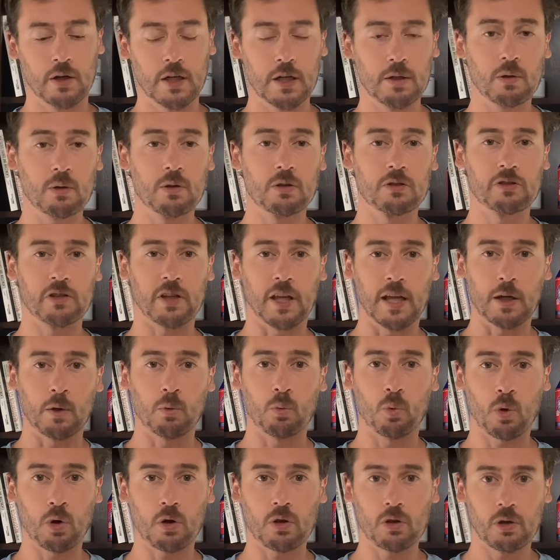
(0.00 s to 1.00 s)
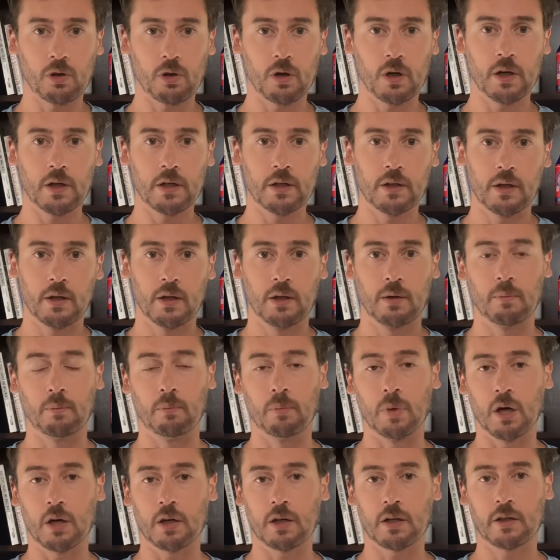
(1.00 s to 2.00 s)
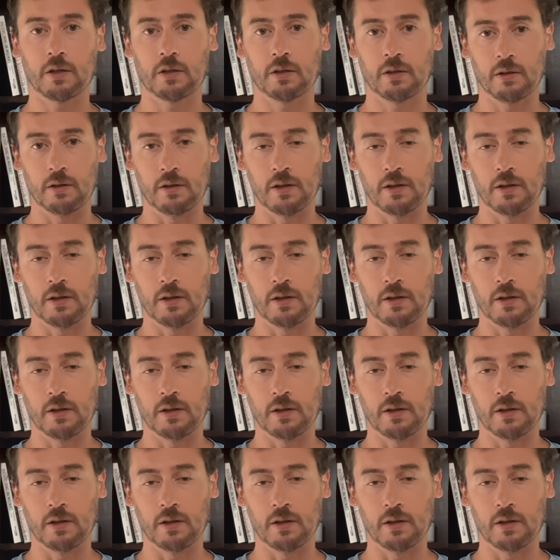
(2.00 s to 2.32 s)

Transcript: Heroes like Warlord, Monk,